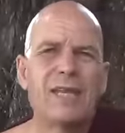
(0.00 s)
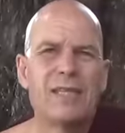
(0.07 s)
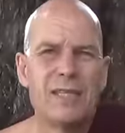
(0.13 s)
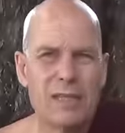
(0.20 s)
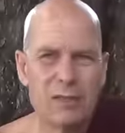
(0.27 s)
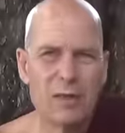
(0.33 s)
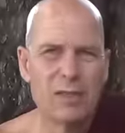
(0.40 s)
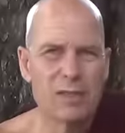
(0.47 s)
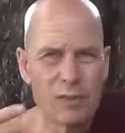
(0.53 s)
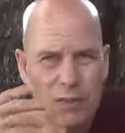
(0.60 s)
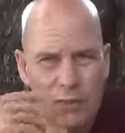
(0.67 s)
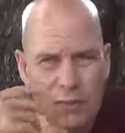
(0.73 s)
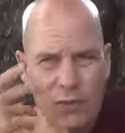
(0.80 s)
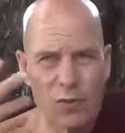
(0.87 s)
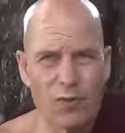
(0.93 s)
then one
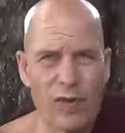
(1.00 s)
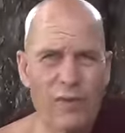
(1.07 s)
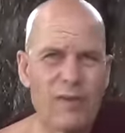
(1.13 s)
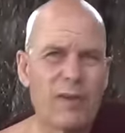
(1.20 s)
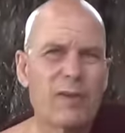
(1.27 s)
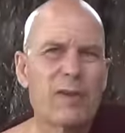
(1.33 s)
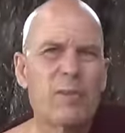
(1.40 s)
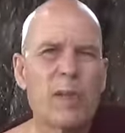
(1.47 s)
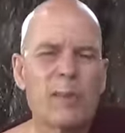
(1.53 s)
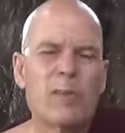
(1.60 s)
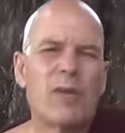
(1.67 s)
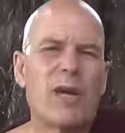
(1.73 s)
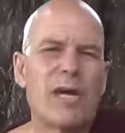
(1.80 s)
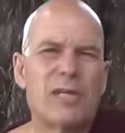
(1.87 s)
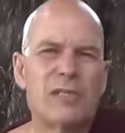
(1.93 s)
photographically
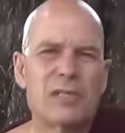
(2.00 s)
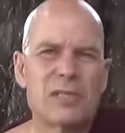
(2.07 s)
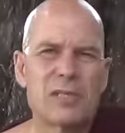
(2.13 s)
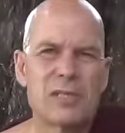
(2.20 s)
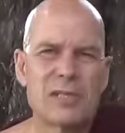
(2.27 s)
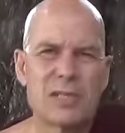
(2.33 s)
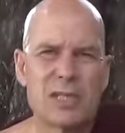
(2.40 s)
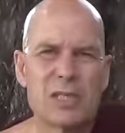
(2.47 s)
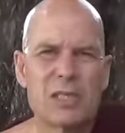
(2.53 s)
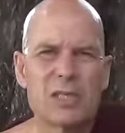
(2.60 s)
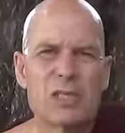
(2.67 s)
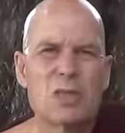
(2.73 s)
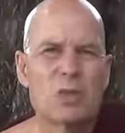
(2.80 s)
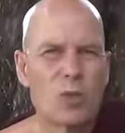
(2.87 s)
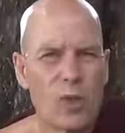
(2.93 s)
memorizes these
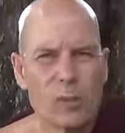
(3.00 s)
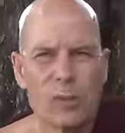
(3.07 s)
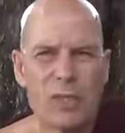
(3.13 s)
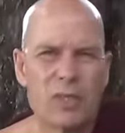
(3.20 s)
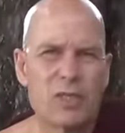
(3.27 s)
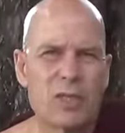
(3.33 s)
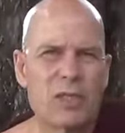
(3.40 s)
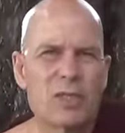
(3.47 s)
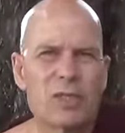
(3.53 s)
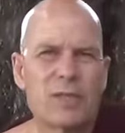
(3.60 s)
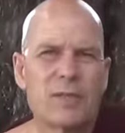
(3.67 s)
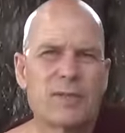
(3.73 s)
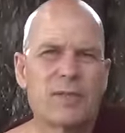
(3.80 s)
during meditation.